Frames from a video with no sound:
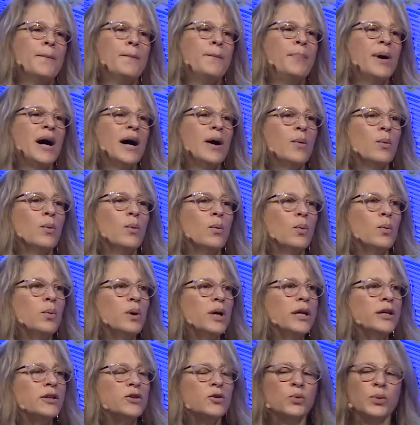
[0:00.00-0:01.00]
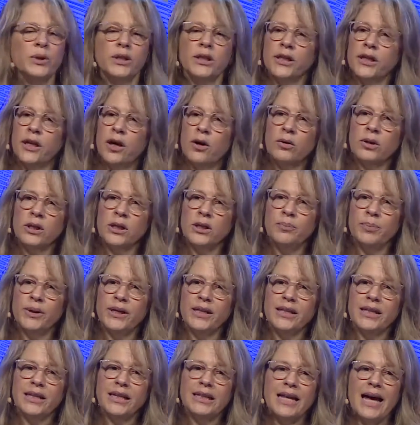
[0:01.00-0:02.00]
but it's really only been
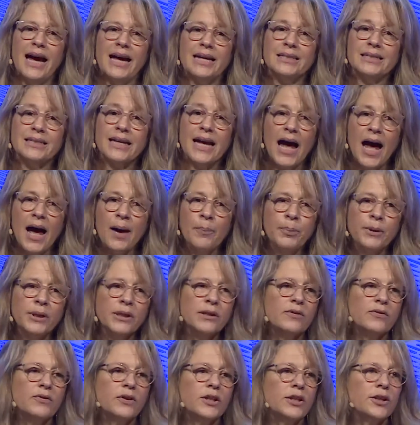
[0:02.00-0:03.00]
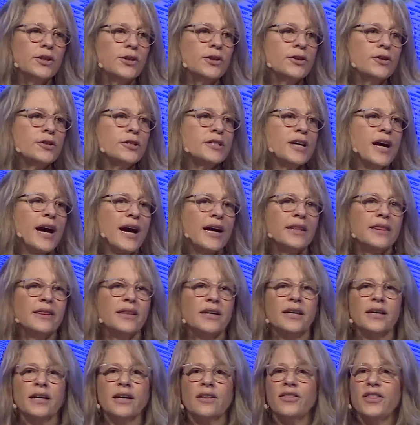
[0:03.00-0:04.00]
in the last couple of years, I
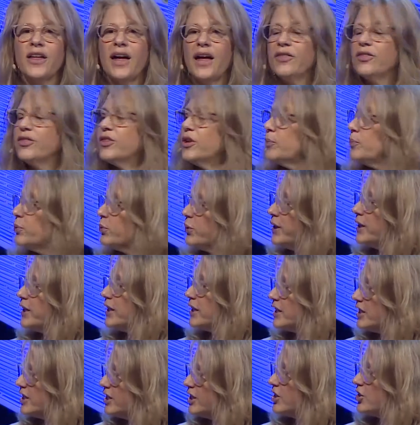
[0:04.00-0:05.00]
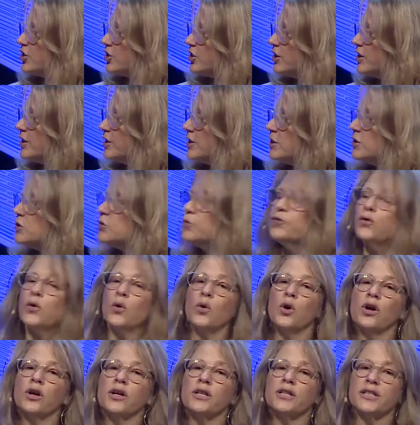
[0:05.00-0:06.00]
think, that the preconditions
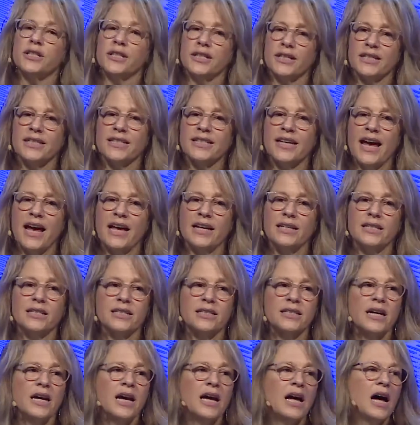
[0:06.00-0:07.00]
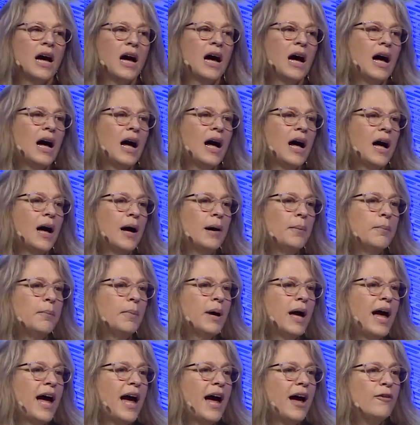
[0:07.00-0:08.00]
for success
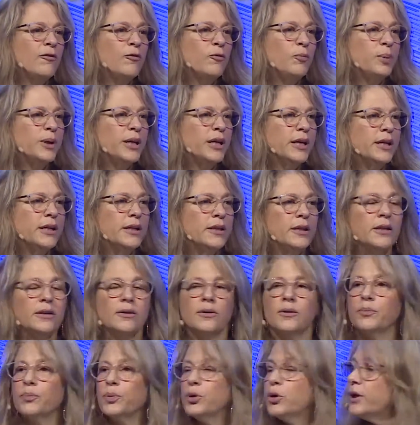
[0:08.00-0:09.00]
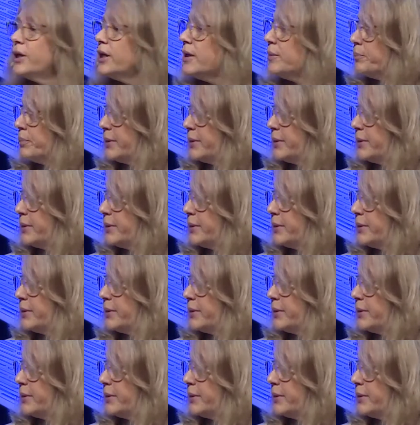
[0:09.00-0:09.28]
have been put in